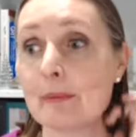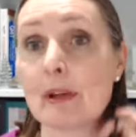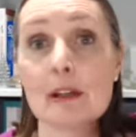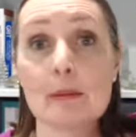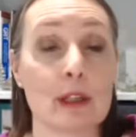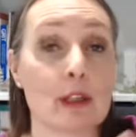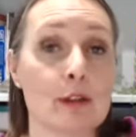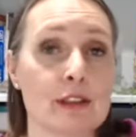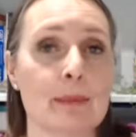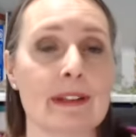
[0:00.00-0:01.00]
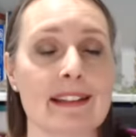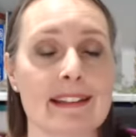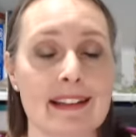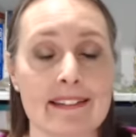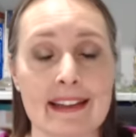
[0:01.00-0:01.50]
in my coaching business,
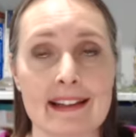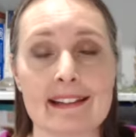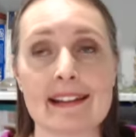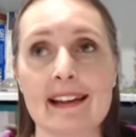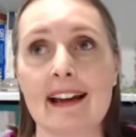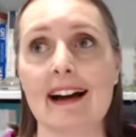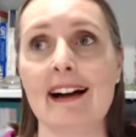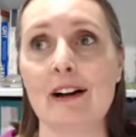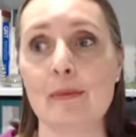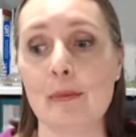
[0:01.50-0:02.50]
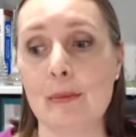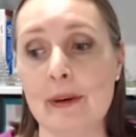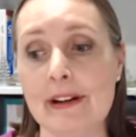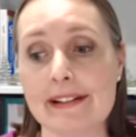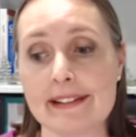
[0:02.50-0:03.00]
that is.
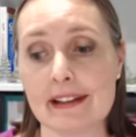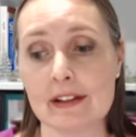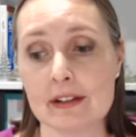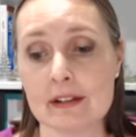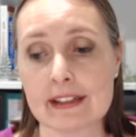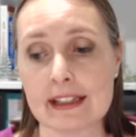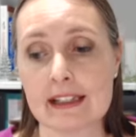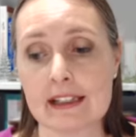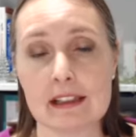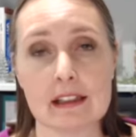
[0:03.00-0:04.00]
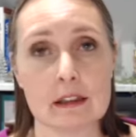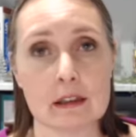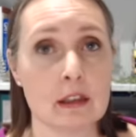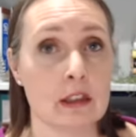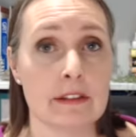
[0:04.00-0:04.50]
But as soon as I
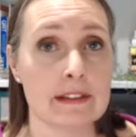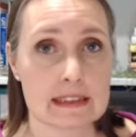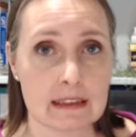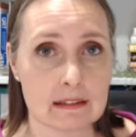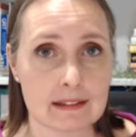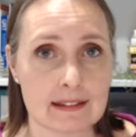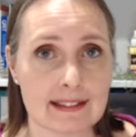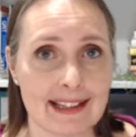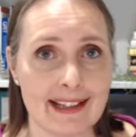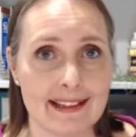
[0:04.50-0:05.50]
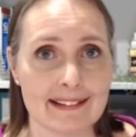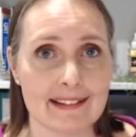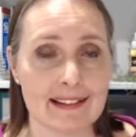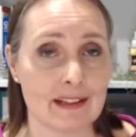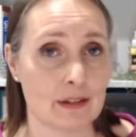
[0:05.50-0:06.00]
learned the skills, and
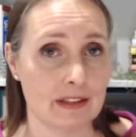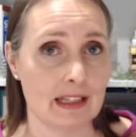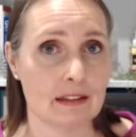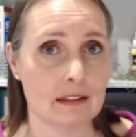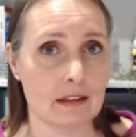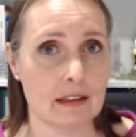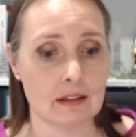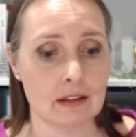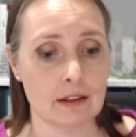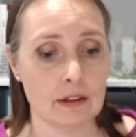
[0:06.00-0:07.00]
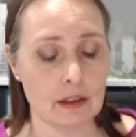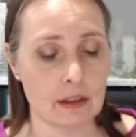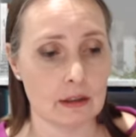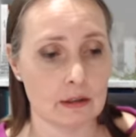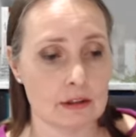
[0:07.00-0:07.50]
as you say, it started to
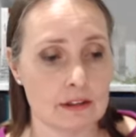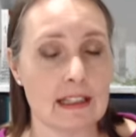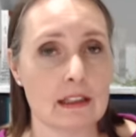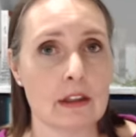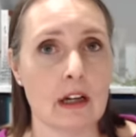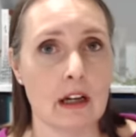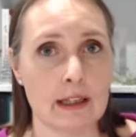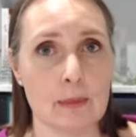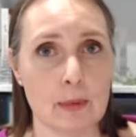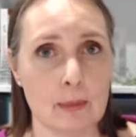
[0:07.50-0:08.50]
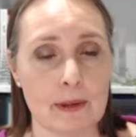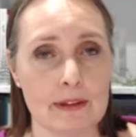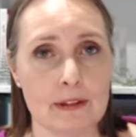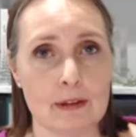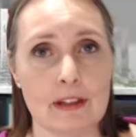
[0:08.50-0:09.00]
take the higher
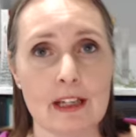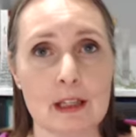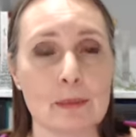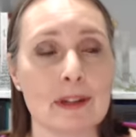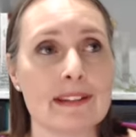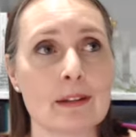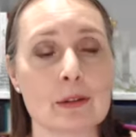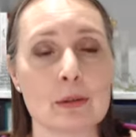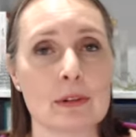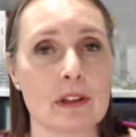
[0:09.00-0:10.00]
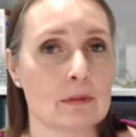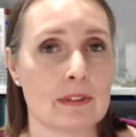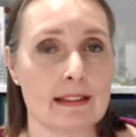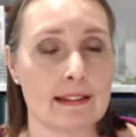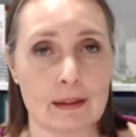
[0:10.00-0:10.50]
purpose. So my sales calls aren't
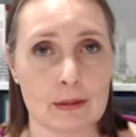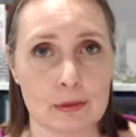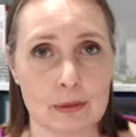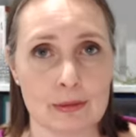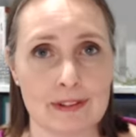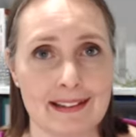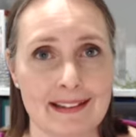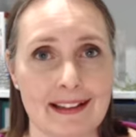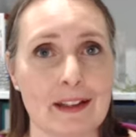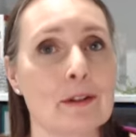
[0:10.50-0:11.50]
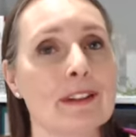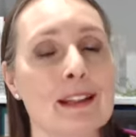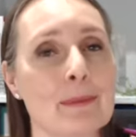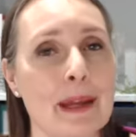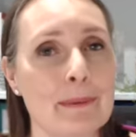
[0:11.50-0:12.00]
really sales calls. I don't see
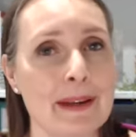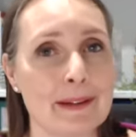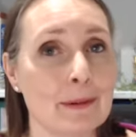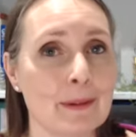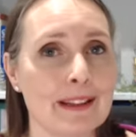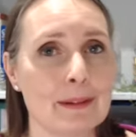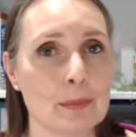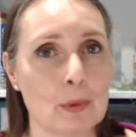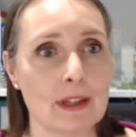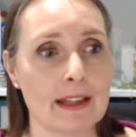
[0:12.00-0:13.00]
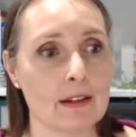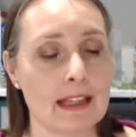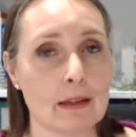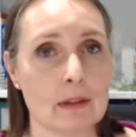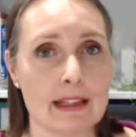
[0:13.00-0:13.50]
them that way at all. It's more like,
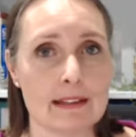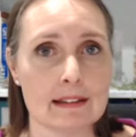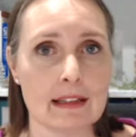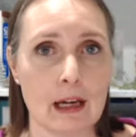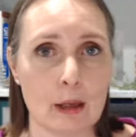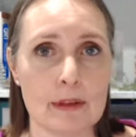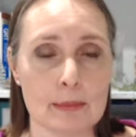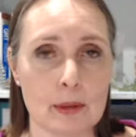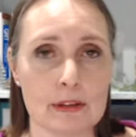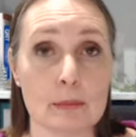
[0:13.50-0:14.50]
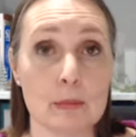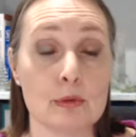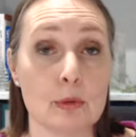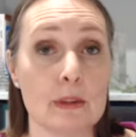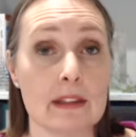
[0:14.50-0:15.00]
okay, well, let's help this person
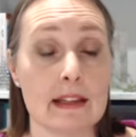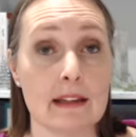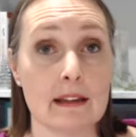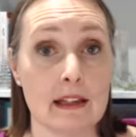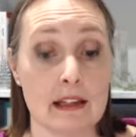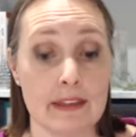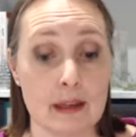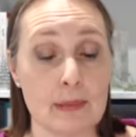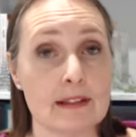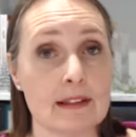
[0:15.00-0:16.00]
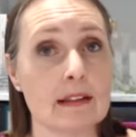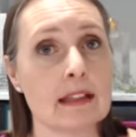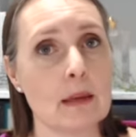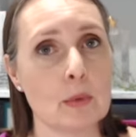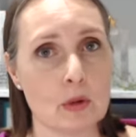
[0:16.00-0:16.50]
move forward in their business,
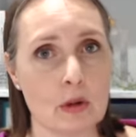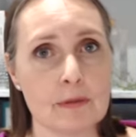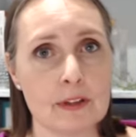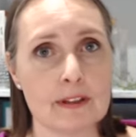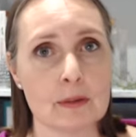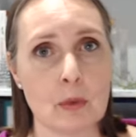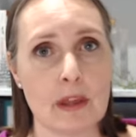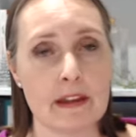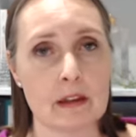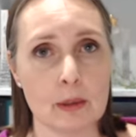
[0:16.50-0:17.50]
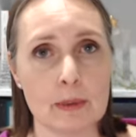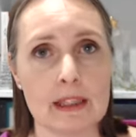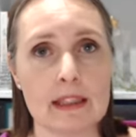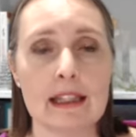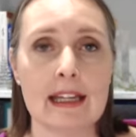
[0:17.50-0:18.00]
get more confidence in where they're
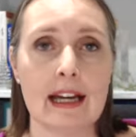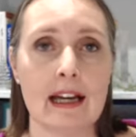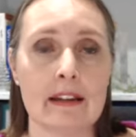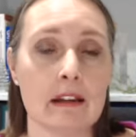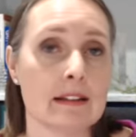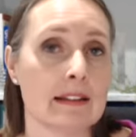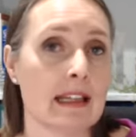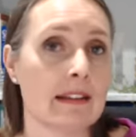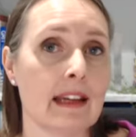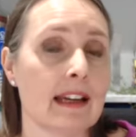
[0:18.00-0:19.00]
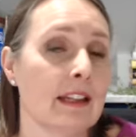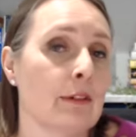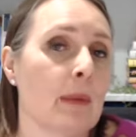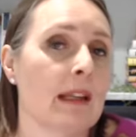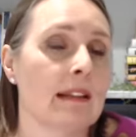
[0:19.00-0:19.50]
going, and understand that. And if
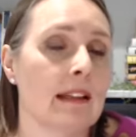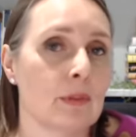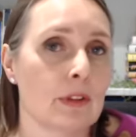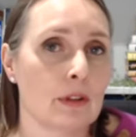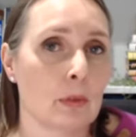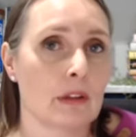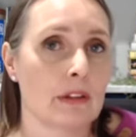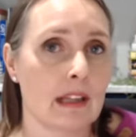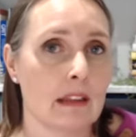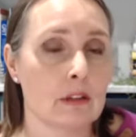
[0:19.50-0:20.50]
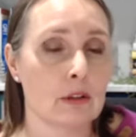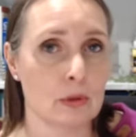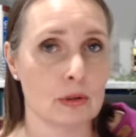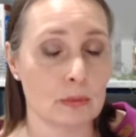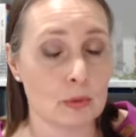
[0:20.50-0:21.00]
it makes sense for us to work together
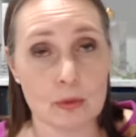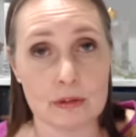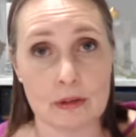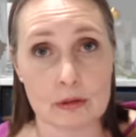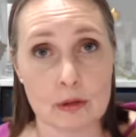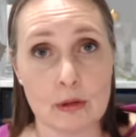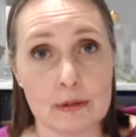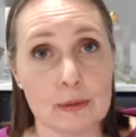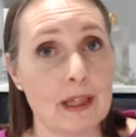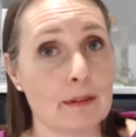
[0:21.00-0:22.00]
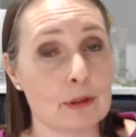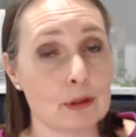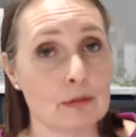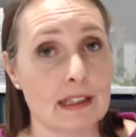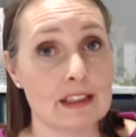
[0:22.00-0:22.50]
towards those goals and we have a
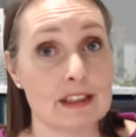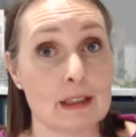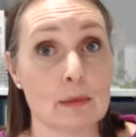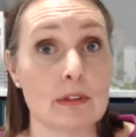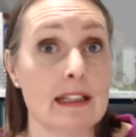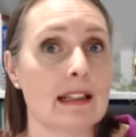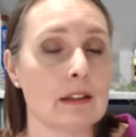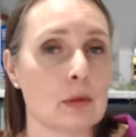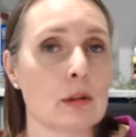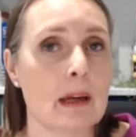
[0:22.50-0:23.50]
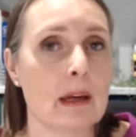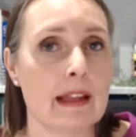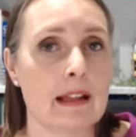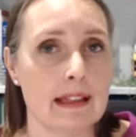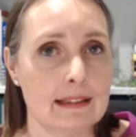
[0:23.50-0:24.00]
good relationship, great, let's talk about
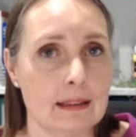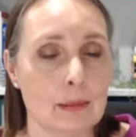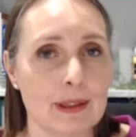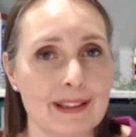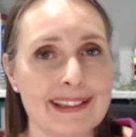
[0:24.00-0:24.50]
that later. But